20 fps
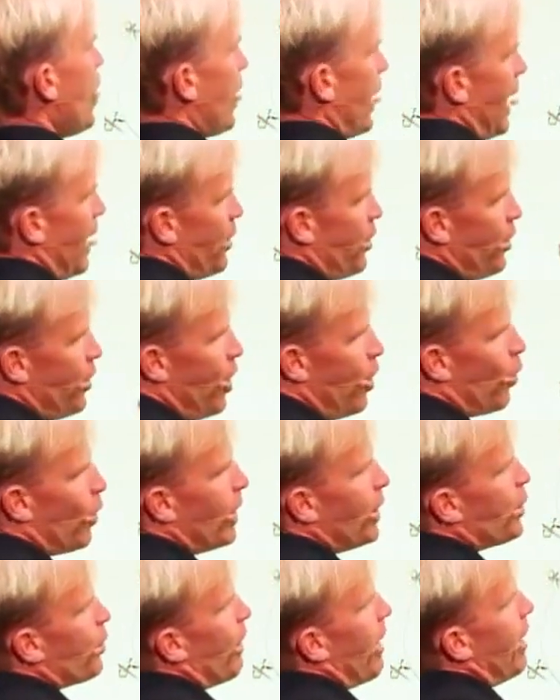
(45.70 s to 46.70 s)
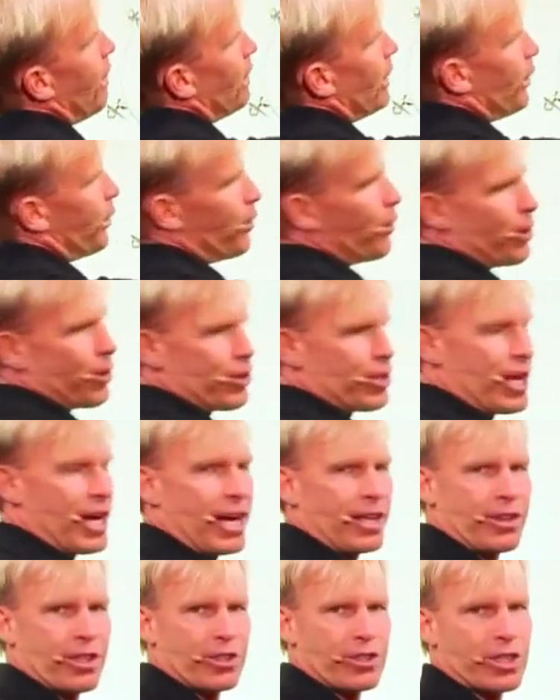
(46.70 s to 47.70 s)
As you know, we're traveling through the
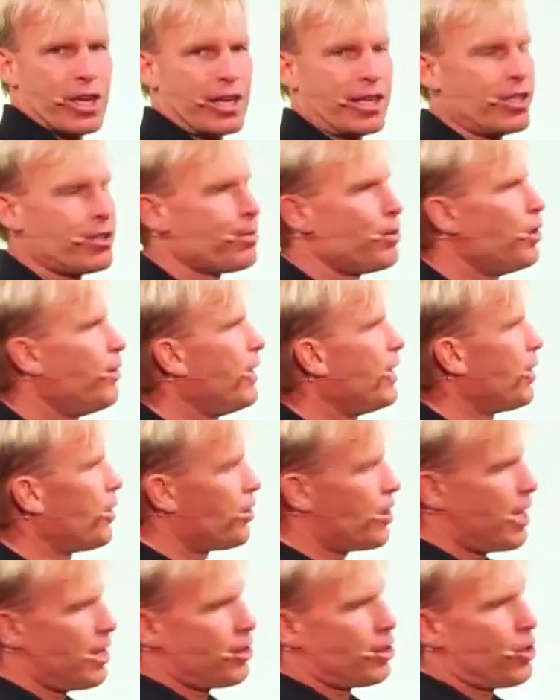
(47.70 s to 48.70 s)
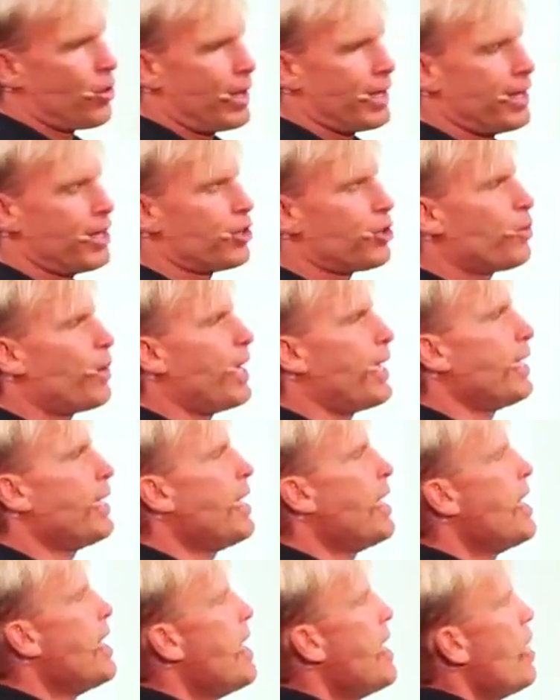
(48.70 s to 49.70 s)
sun is moving, the sun's going this way.
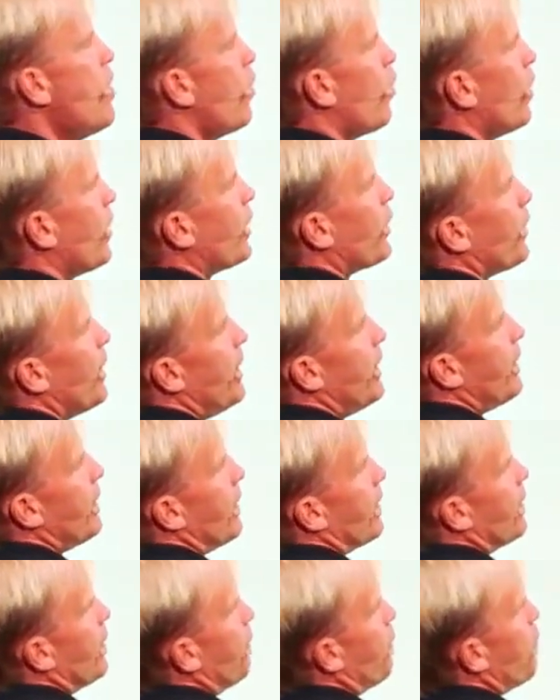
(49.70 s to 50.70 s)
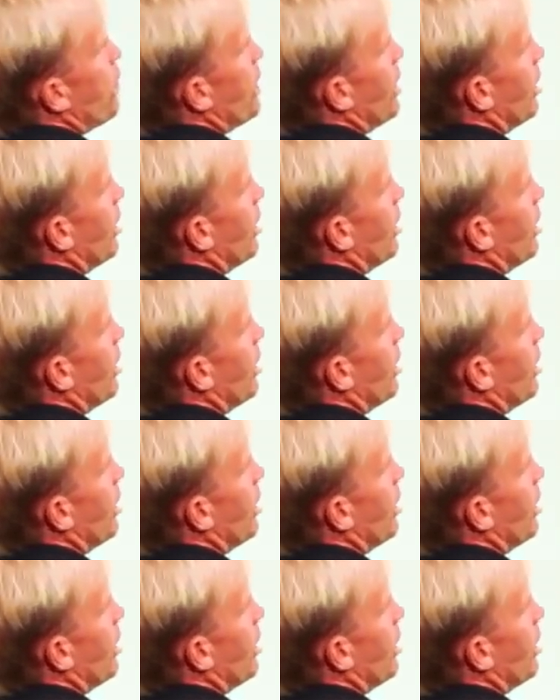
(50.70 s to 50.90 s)
We're creating a different